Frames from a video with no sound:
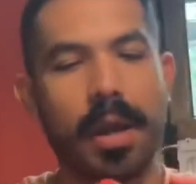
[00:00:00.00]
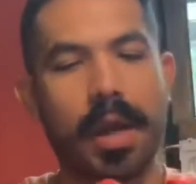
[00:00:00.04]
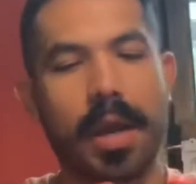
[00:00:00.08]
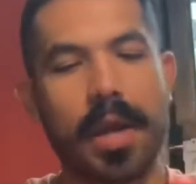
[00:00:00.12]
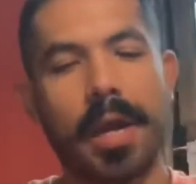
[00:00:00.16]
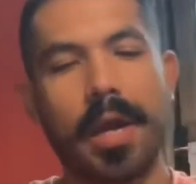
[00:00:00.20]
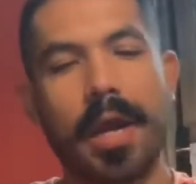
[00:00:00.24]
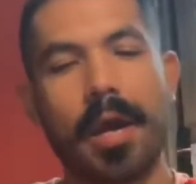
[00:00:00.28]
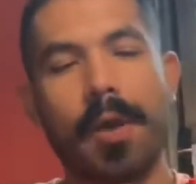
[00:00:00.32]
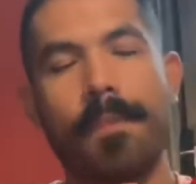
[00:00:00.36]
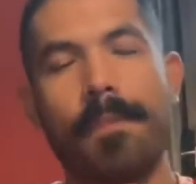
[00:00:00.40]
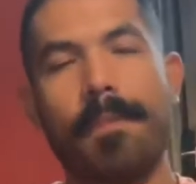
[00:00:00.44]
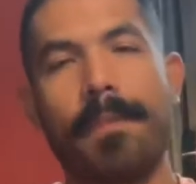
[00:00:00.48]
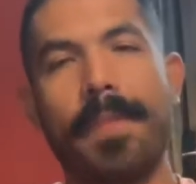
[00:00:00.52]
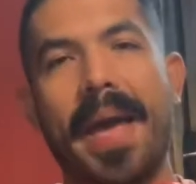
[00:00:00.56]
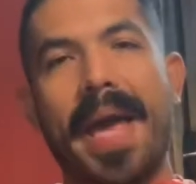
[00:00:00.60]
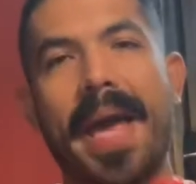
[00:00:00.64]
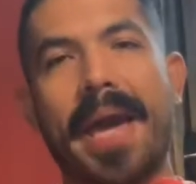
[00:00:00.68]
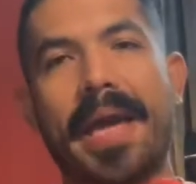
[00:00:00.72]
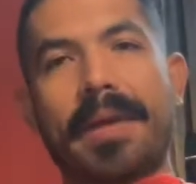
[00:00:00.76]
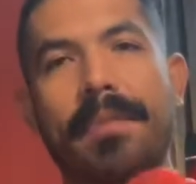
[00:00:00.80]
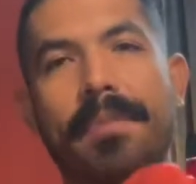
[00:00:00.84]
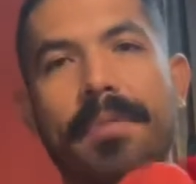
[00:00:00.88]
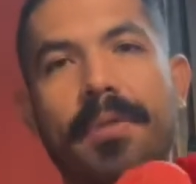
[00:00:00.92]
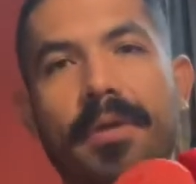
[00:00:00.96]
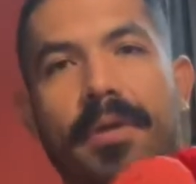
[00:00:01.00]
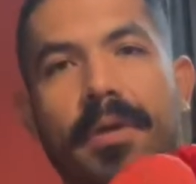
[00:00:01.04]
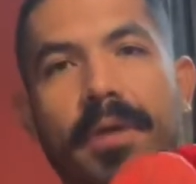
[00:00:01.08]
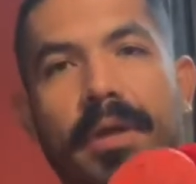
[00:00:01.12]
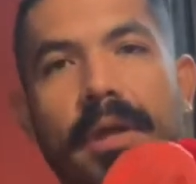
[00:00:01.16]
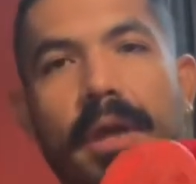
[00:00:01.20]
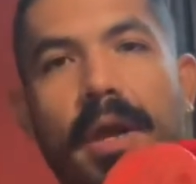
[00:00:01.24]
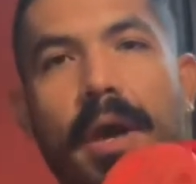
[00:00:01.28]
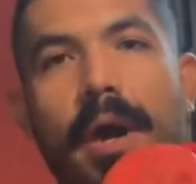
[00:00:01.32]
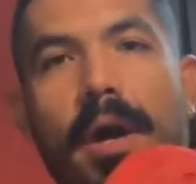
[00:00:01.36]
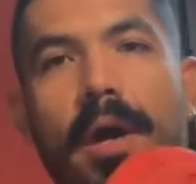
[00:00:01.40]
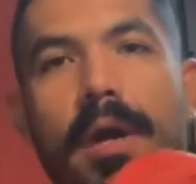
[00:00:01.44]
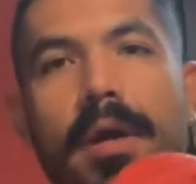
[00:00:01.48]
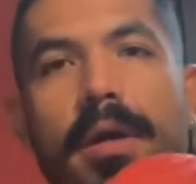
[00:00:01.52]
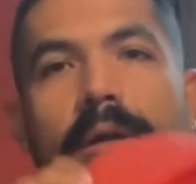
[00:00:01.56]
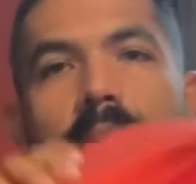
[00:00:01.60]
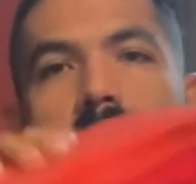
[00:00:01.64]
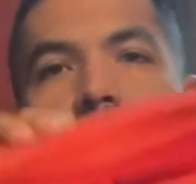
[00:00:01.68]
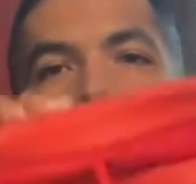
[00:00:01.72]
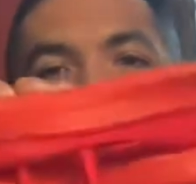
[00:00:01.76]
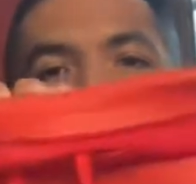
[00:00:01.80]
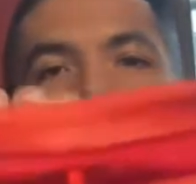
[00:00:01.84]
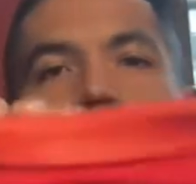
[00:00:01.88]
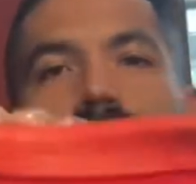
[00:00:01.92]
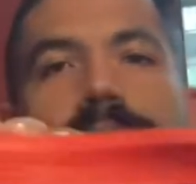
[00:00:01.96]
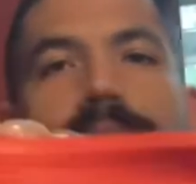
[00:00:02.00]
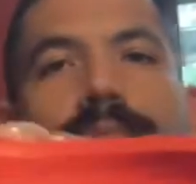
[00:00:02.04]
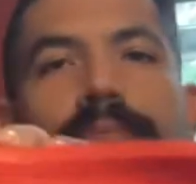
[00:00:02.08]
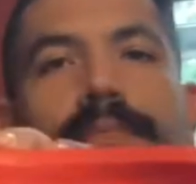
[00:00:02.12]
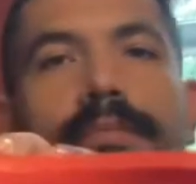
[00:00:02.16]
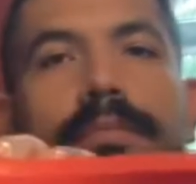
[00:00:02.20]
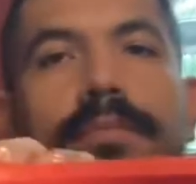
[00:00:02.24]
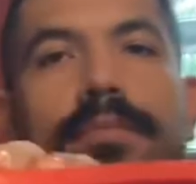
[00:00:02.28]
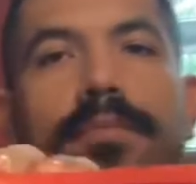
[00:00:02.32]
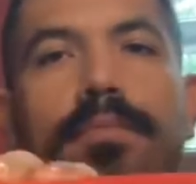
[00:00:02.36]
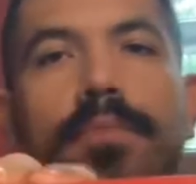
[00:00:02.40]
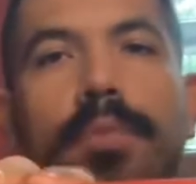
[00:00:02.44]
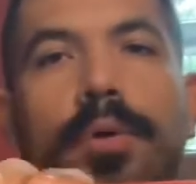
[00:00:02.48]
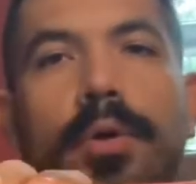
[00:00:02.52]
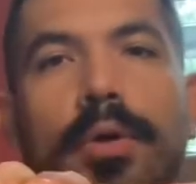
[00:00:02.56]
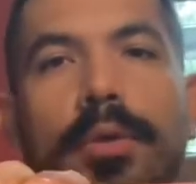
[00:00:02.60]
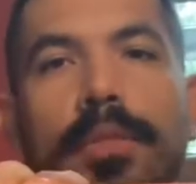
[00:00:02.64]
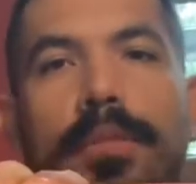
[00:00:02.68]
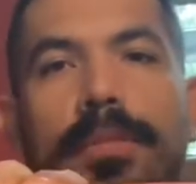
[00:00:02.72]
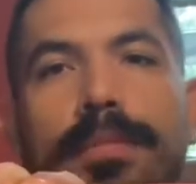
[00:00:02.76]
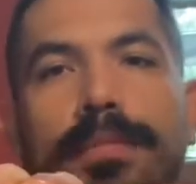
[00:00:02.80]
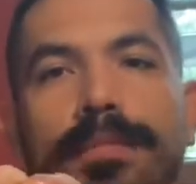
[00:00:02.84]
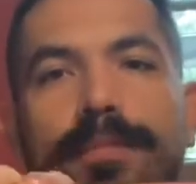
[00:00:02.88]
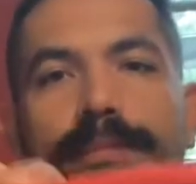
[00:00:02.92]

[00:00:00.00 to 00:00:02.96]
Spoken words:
and how packable they are. Boom.